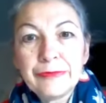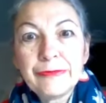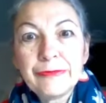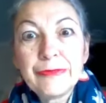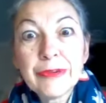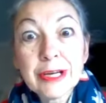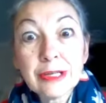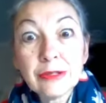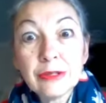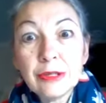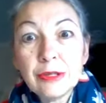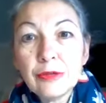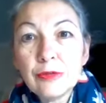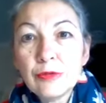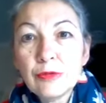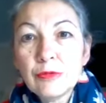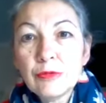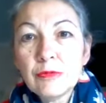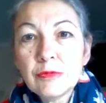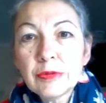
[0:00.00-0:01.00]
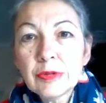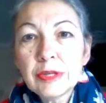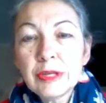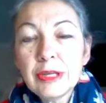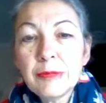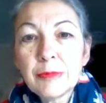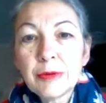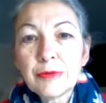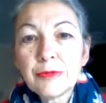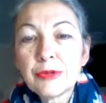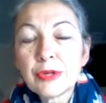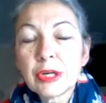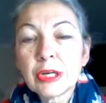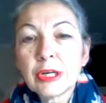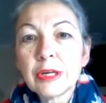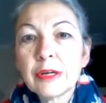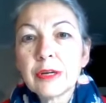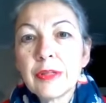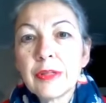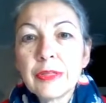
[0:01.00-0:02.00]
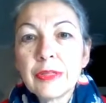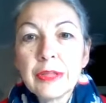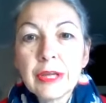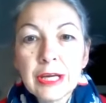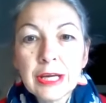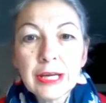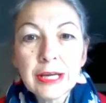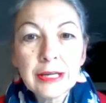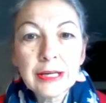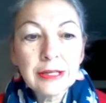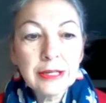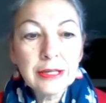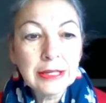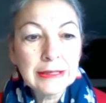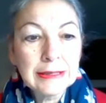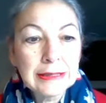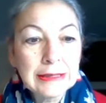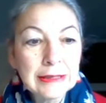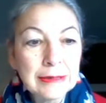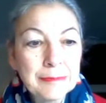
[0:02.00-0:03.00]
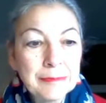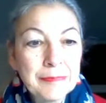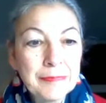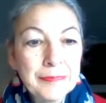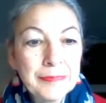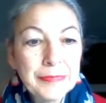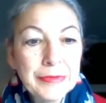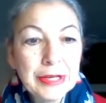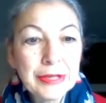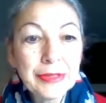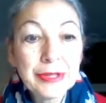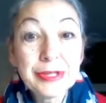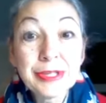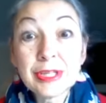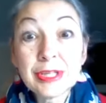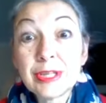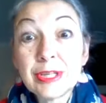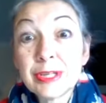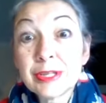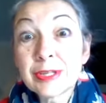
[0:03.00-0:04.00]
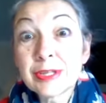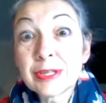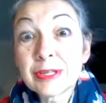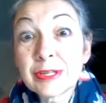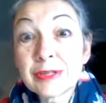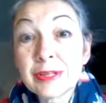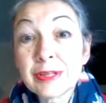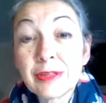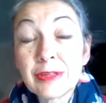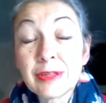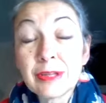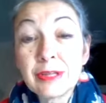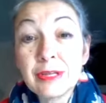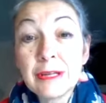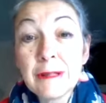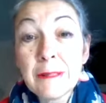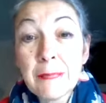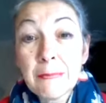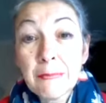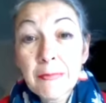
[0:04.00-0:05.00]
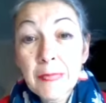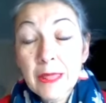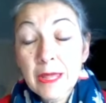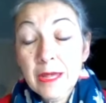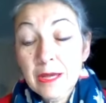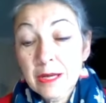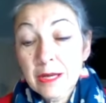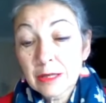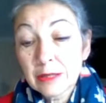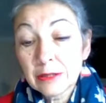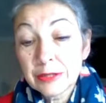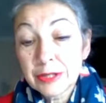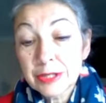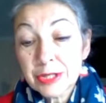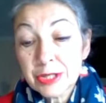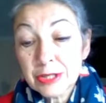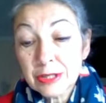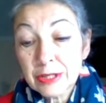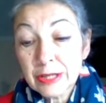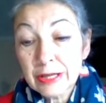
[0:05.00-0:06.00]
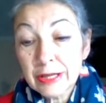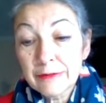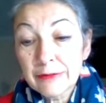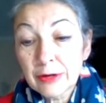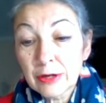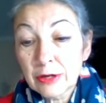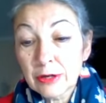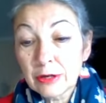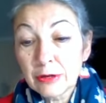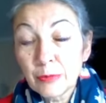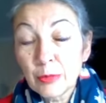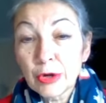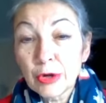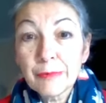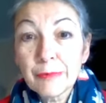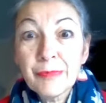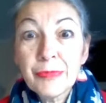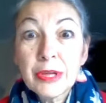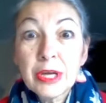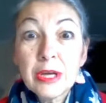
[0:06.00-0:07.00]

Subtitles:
fairly new chemo drug that the statistics that the clinician gave her were,